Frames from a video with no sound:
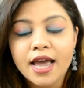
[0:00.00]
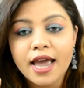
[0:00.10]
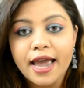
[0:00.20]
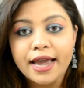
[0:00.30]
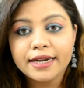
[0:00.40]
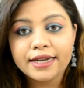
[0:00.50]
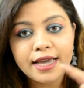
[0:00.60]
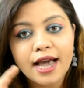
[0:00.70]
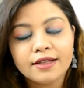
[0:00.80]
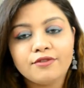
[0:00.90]
And
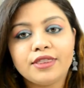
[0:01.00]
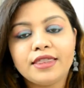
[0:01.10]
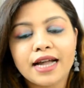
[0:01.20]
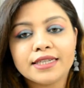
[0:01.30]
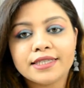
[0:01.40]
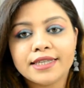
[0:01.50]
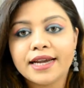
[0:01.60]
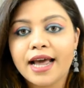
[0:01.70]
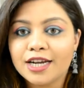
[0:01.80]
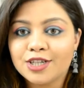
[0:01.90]
yeah, with that
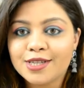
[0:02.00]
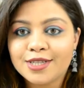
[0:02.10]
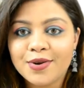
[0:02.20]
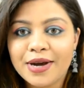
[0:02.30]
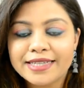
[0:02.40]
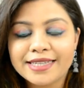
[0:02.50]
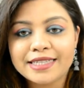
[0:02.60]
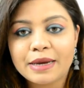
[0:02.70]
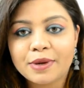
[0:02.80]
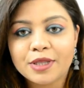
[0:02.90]
said, I shall see you guys in
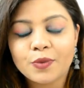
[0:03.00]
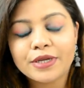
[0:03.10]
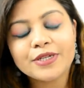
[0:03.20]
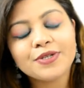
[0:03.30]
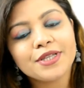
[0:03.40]
some other video.